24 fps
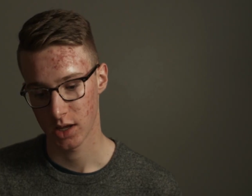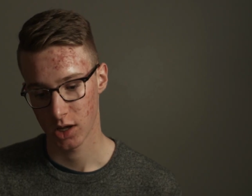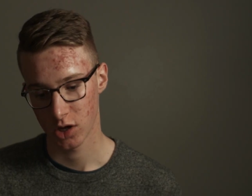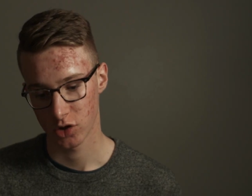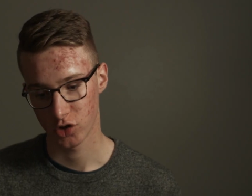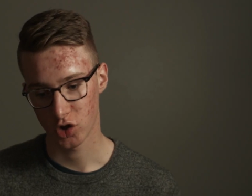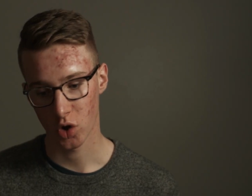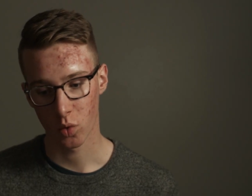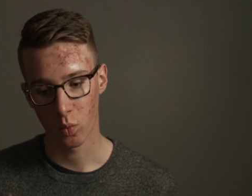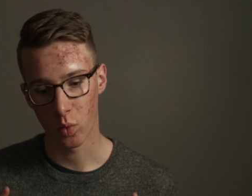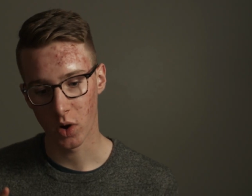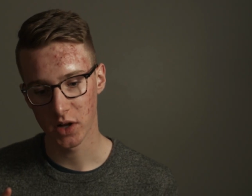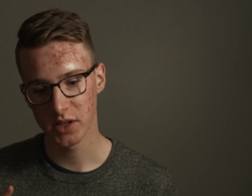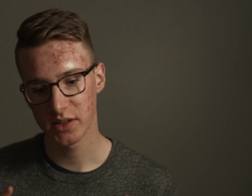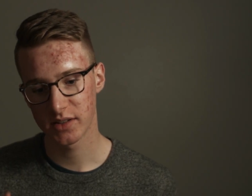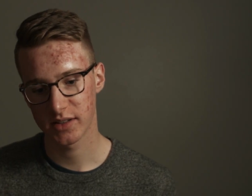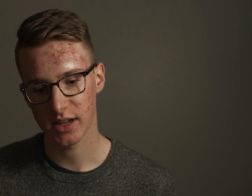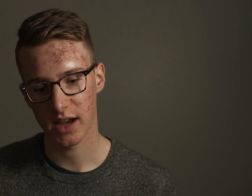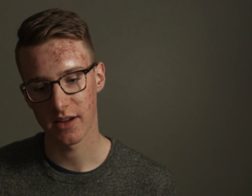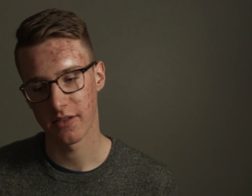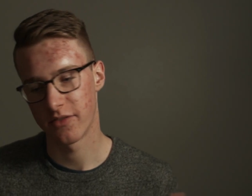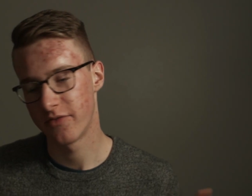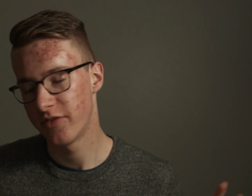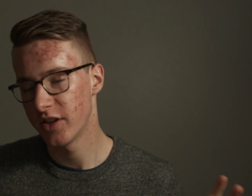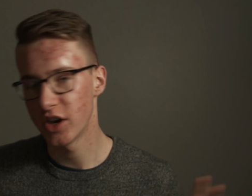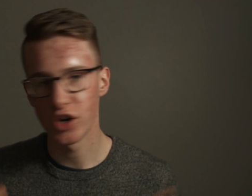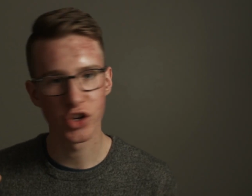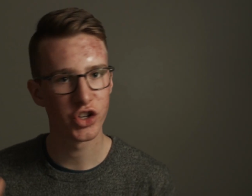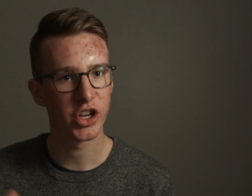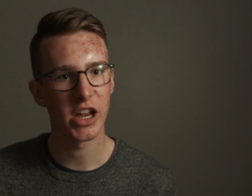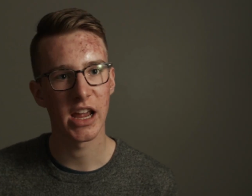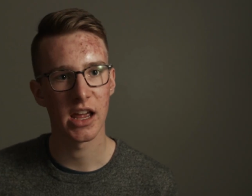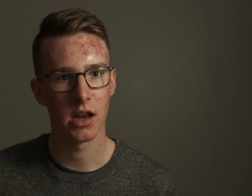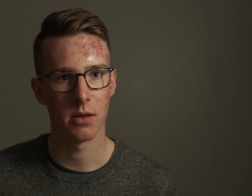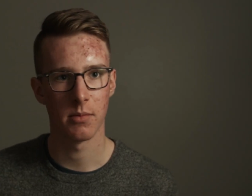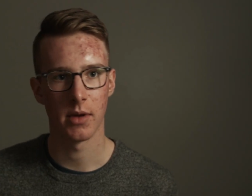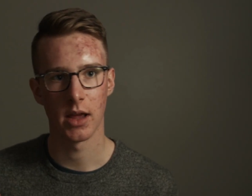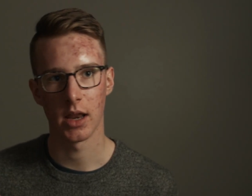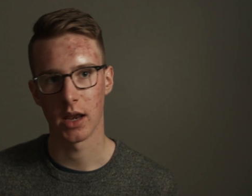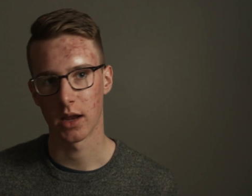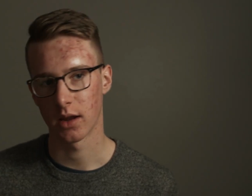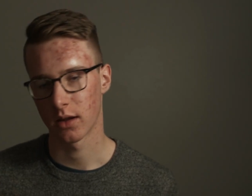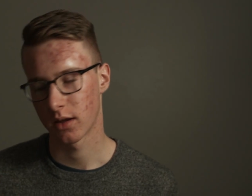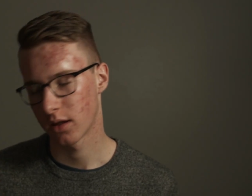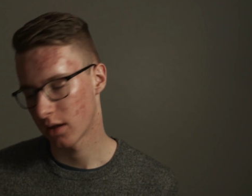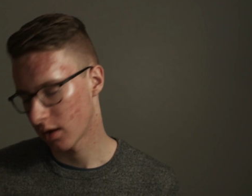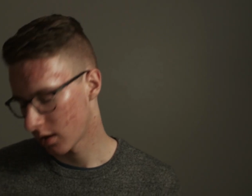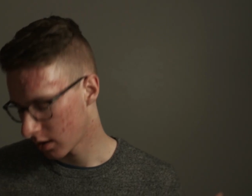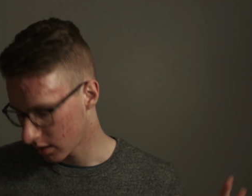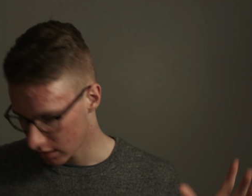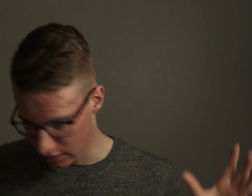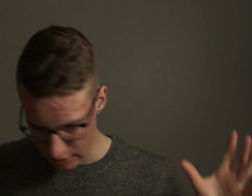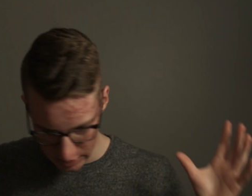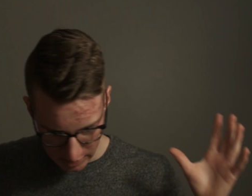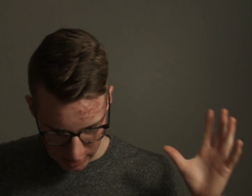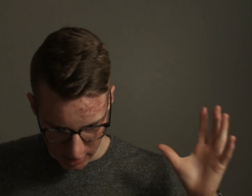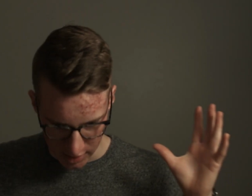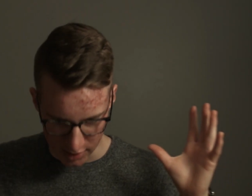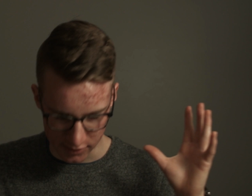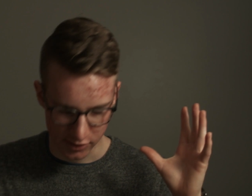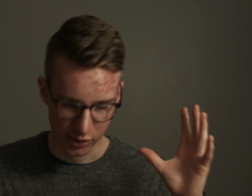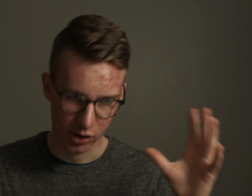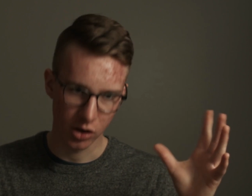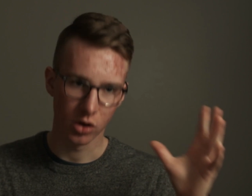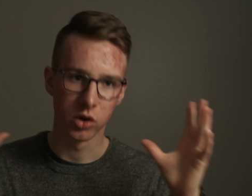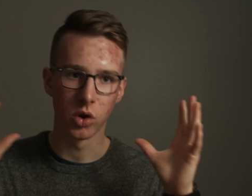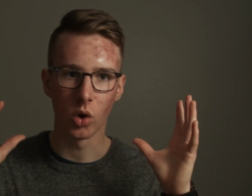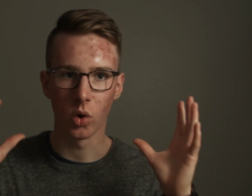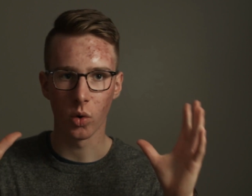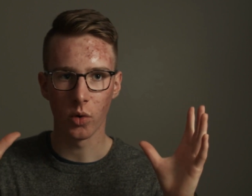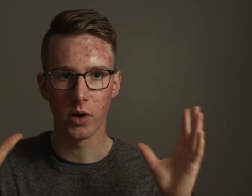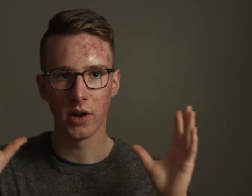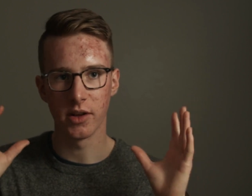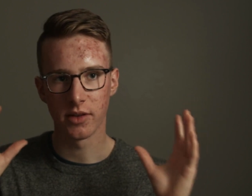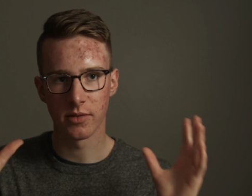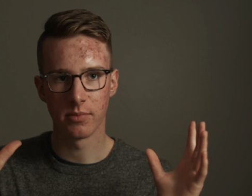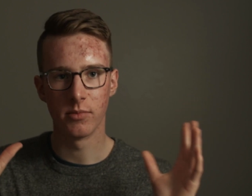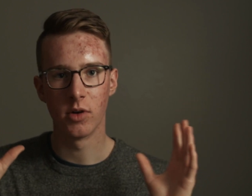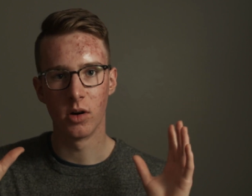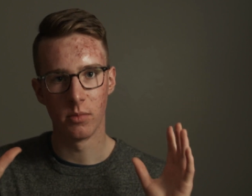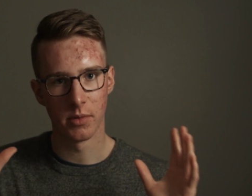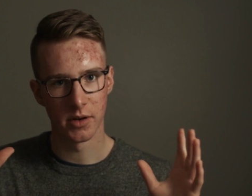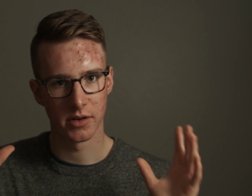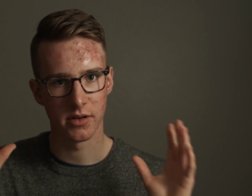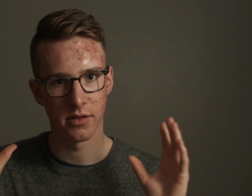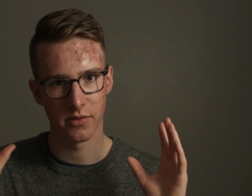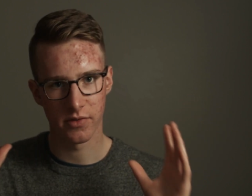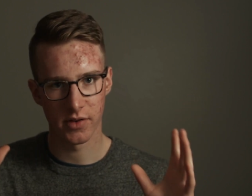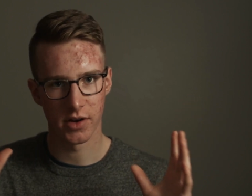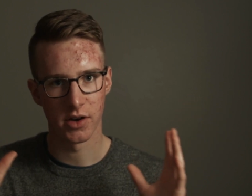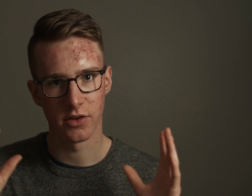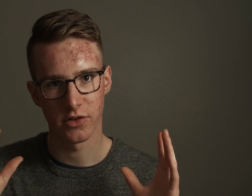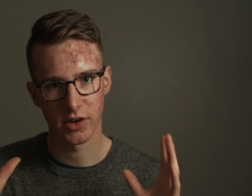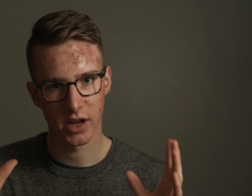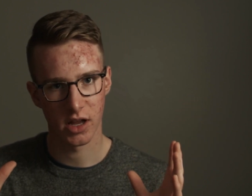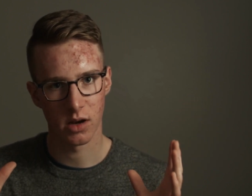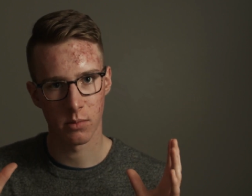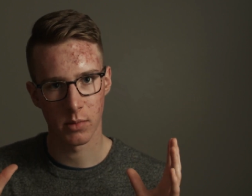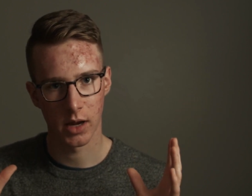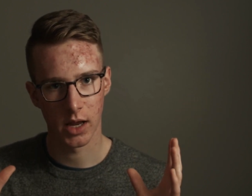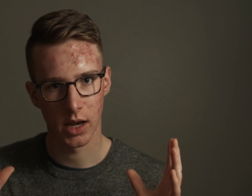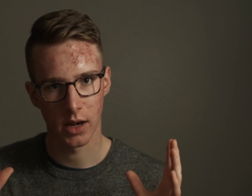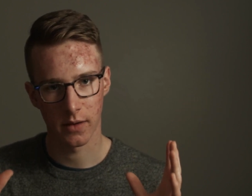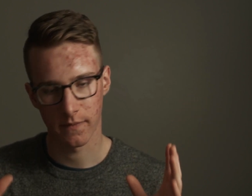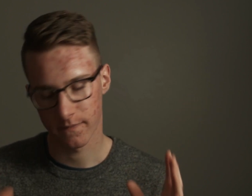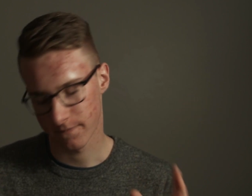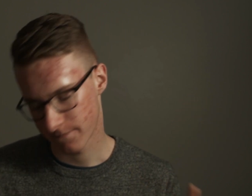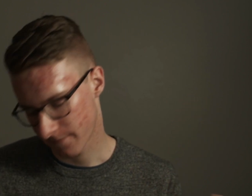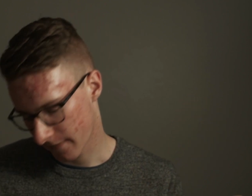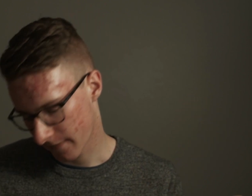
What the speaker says: So once I've finished animating, it's a glorious moment to finish animating.